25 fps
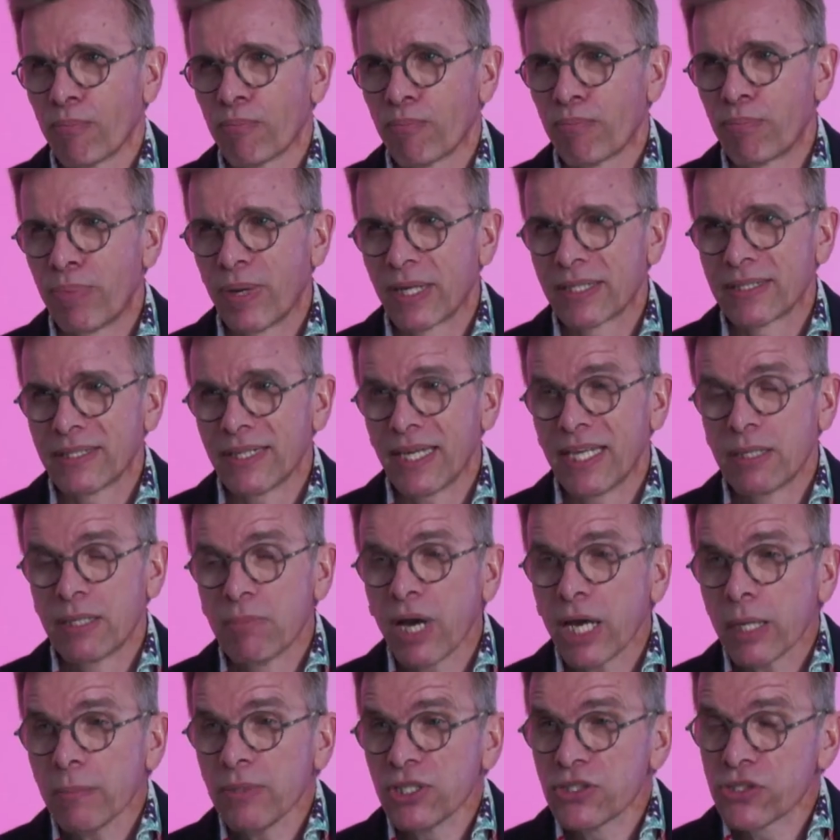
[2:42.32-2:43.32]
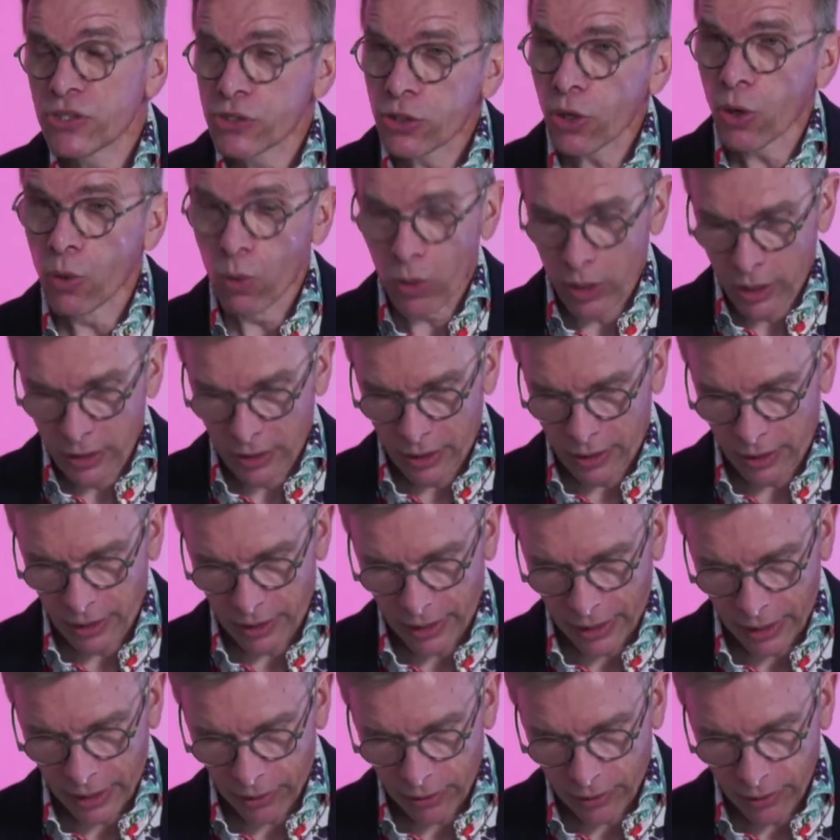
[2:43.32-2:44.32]
but it might be so
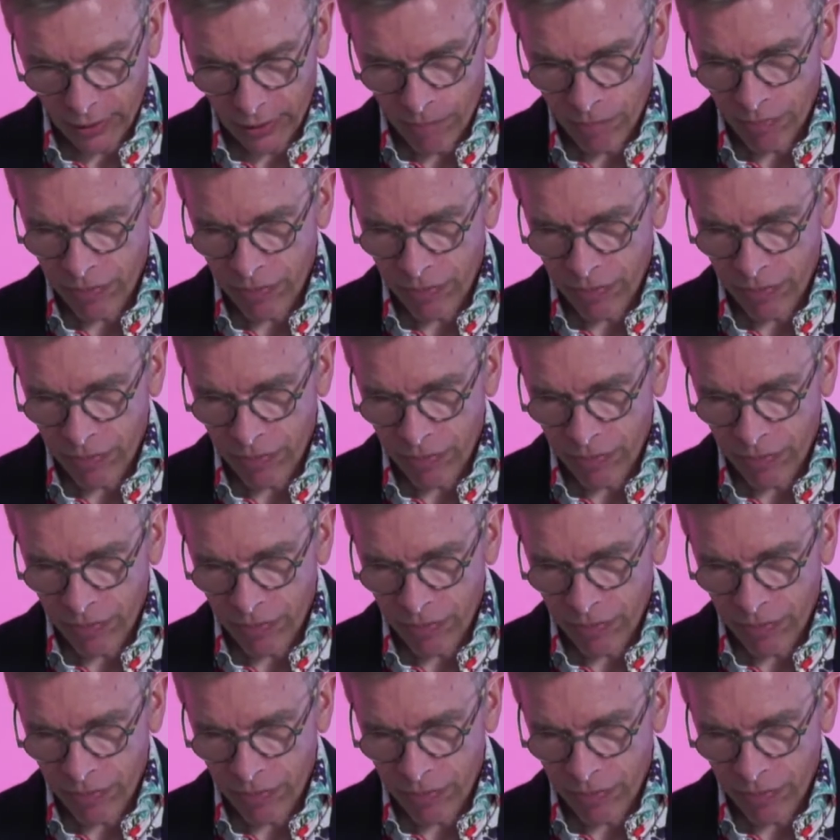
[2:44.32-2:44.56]
unclear